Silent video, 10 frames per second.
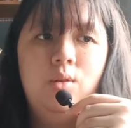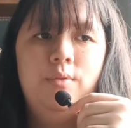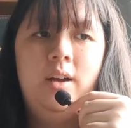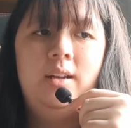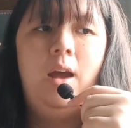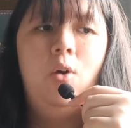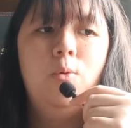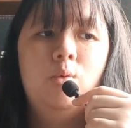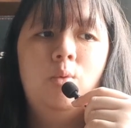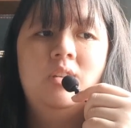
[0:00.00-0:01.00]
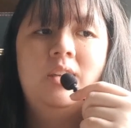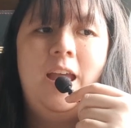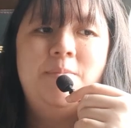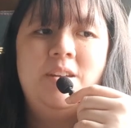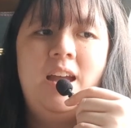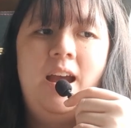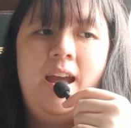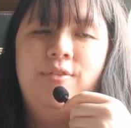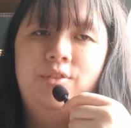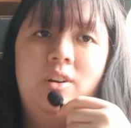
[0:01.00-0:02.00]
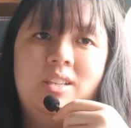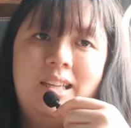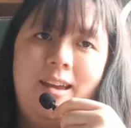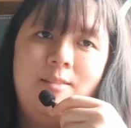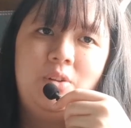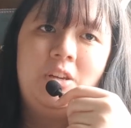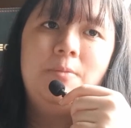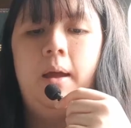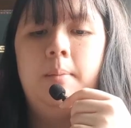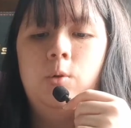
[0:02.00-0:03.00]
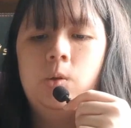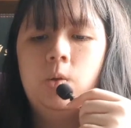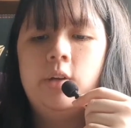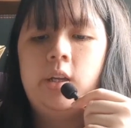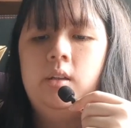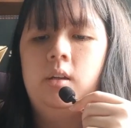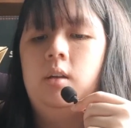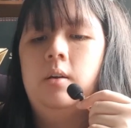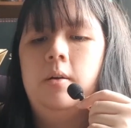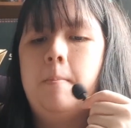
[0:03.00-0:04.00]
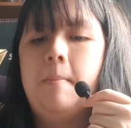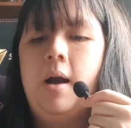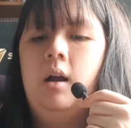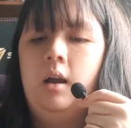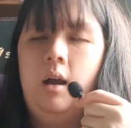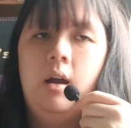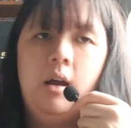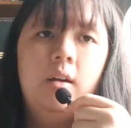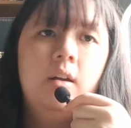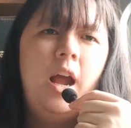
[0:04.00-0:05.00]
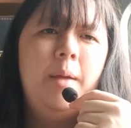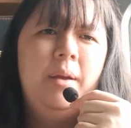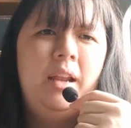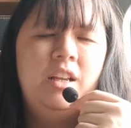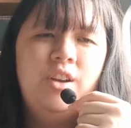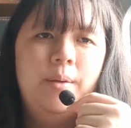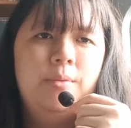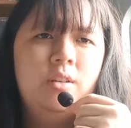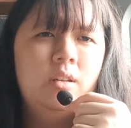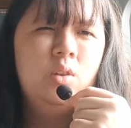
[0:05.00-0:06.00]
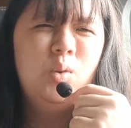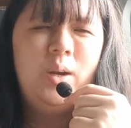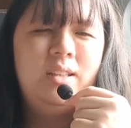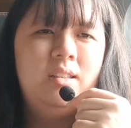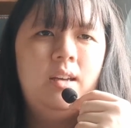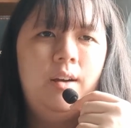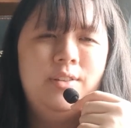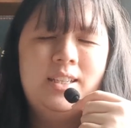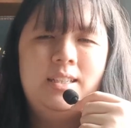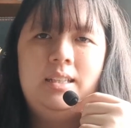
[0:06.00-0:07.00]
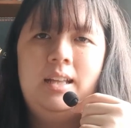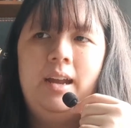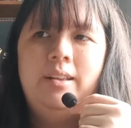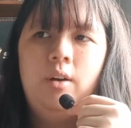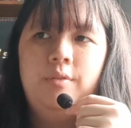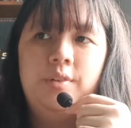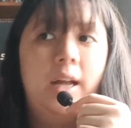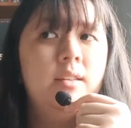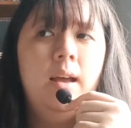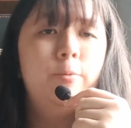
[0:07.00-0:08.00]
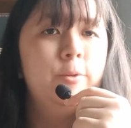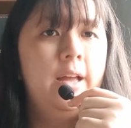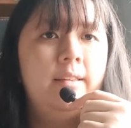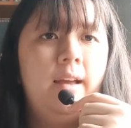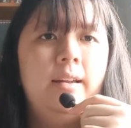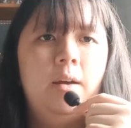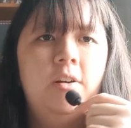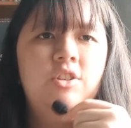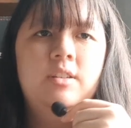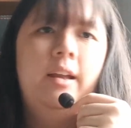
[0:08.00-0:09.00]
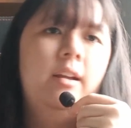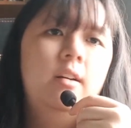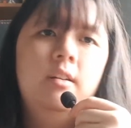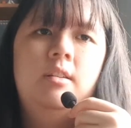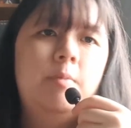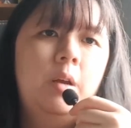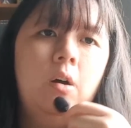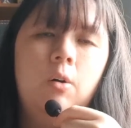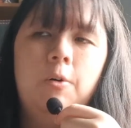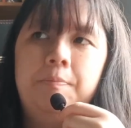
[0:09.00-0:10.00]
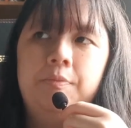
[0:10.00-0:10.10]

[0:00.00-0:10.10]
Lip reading: so far that I hoped would scare me, have not scared me. I'm also reading the manga. I'm at like chapter 20 out of 69 of Gata Butata. That one's just like a typical